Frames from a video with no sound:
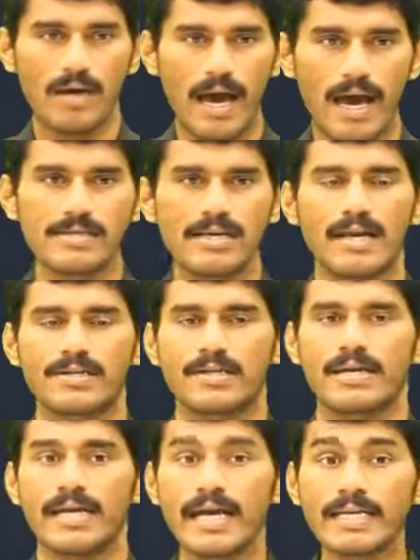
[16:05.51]
Has
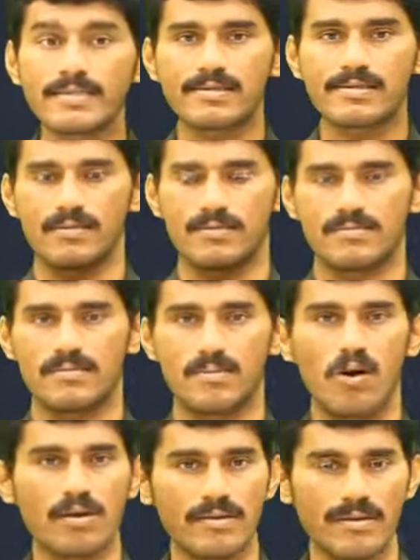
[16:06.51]
elected its,
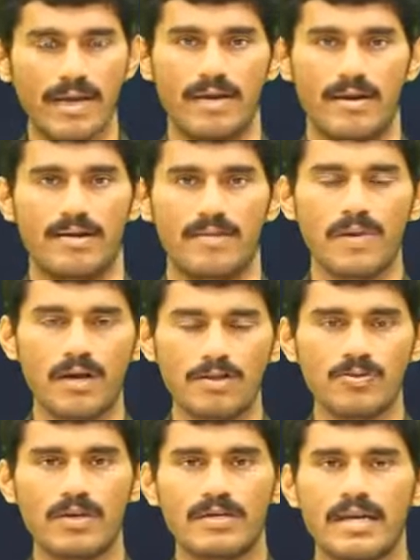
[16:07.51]
not there,
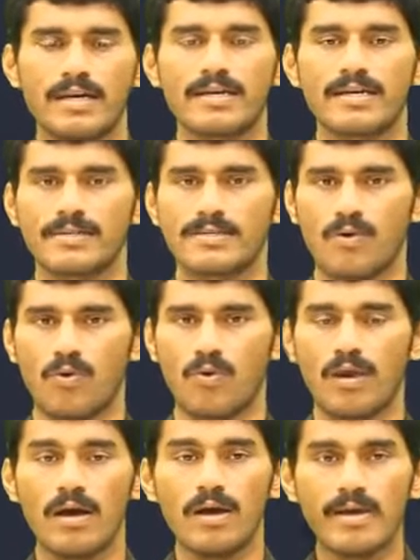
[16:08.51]
because you are taking it as a
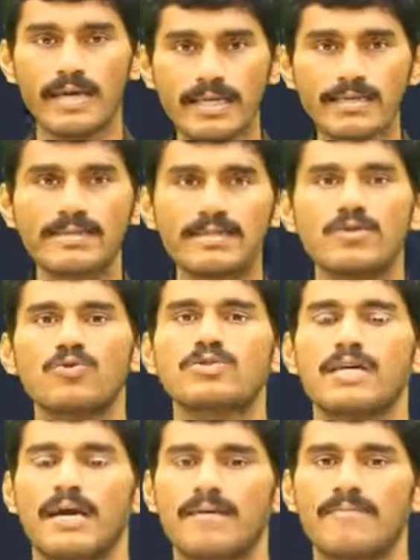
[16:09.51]
whole. Its new
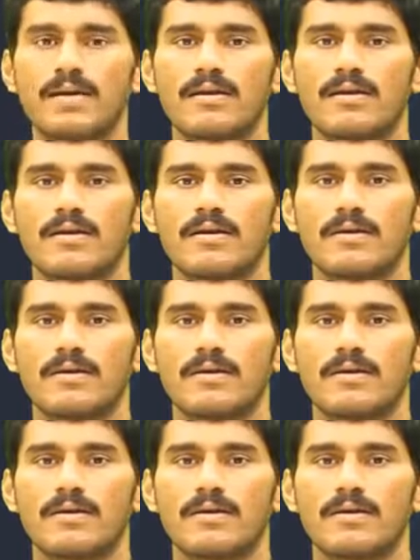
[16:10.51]
chairman.